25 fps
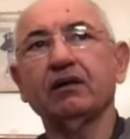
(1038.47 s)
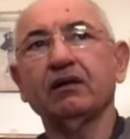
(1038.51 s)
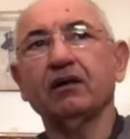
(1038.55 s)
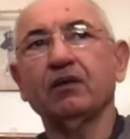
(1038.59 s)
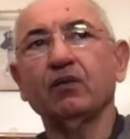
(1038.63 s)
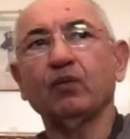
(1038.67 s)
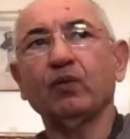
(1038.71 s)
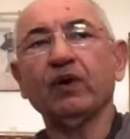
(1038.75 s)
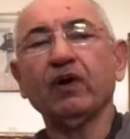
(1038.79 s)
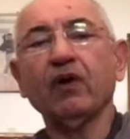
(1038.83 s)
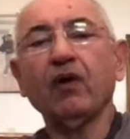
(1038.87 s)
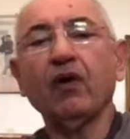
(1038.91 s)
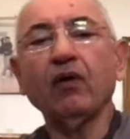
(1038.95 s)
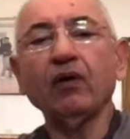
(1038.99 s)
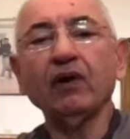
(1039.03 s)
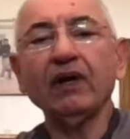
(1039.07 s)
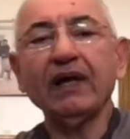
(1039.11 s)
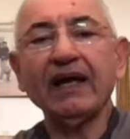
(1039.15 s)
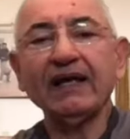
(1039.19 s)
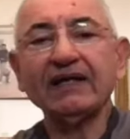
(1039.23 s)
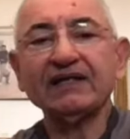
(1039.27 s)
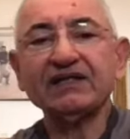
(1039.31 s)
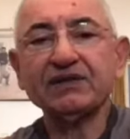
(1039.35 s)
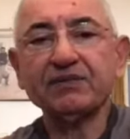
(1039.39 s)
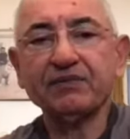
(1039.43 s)
We're all
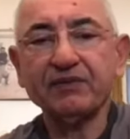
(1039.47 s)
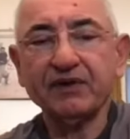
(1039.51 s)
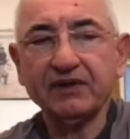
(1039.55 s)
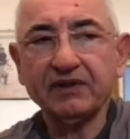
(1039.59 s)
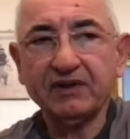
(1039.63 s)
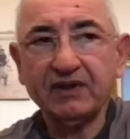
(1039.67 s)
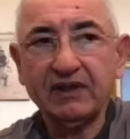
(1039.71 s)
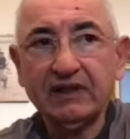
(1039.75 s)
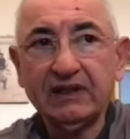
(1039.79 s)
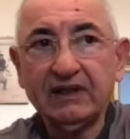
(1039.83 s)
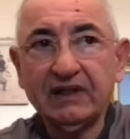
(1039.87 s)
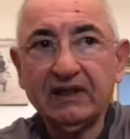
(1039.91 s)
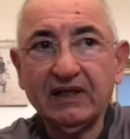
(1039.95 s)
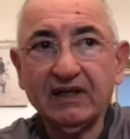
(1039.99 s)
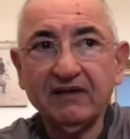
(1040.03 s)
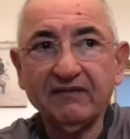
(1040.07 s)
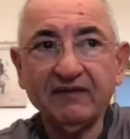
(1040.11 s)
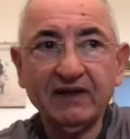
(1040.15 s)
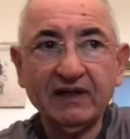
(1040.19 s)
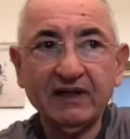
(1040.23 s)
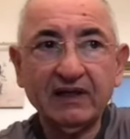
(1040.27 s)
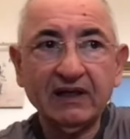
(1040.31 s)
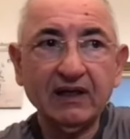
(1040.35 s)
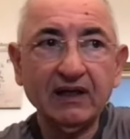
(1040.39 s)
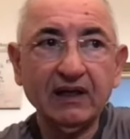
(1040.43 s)
expert in
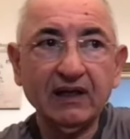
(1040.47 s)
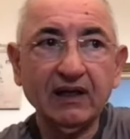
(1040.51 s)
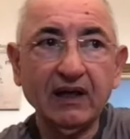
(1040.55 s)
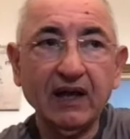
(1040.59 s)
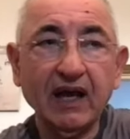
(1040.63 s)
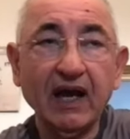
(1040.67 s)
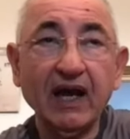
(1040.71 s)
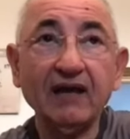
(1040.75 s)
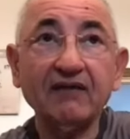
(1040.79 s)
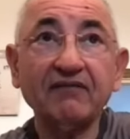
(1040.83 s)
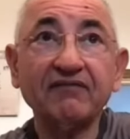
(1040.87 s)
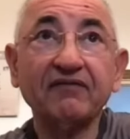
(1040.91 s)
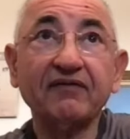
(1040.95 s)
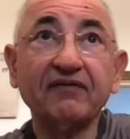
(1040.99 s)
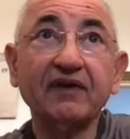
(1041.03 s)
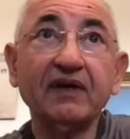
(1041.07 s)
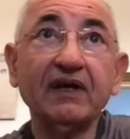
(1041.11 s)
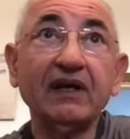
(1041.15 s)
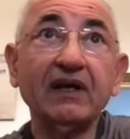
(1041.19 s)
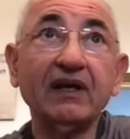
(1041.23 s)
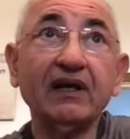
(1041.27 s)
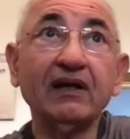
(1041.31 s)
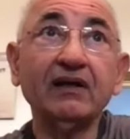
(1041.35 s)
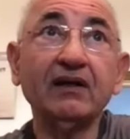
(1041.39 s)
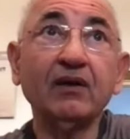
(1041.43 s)
living a life
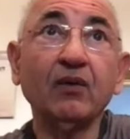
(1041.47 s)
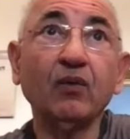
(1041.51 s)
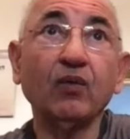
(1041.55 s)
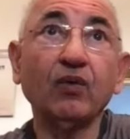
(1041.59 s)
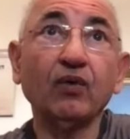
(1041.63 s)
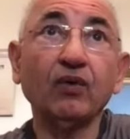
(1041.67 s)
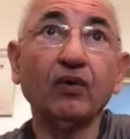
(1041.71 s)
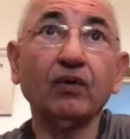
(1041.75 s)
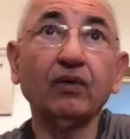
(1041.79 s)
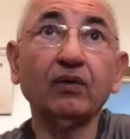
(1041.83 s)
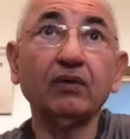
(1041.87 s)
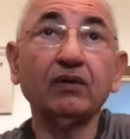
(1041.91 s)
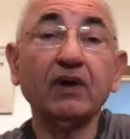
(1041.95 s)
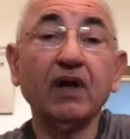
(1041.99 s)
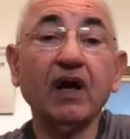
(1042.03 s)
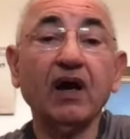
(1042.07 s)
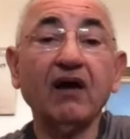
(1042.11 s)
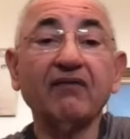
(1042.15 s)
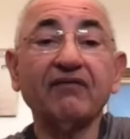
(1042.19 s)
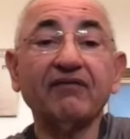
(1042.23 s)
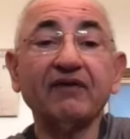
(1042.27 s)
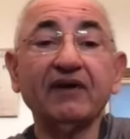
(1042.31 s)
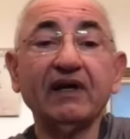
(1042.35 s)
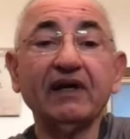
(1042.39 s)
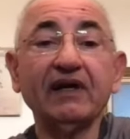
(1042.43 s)
in a world
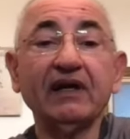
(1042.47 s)
of